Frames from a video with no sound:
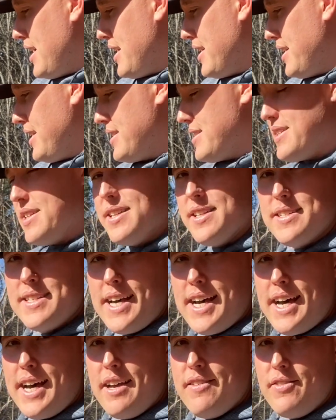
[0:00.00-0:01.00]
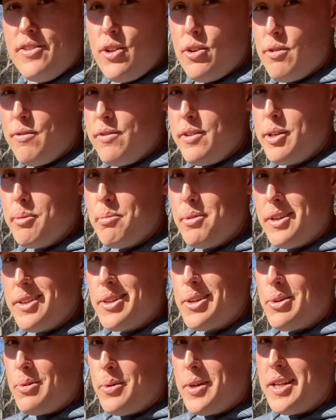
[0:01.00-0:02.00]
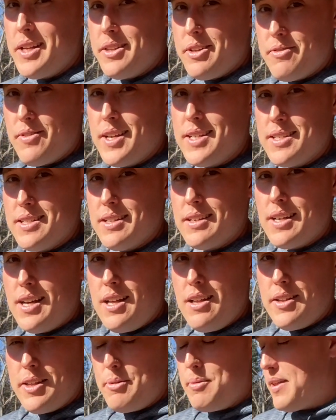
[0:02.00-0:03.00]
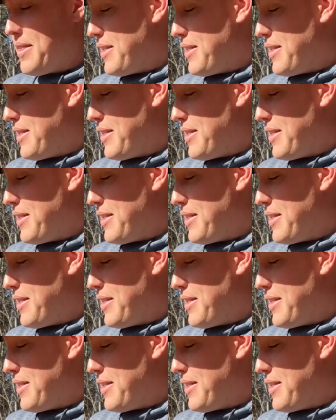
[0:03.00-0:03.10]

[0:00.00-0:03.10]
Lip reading: into this hive and hopefully bring the queen and the rest of the colony with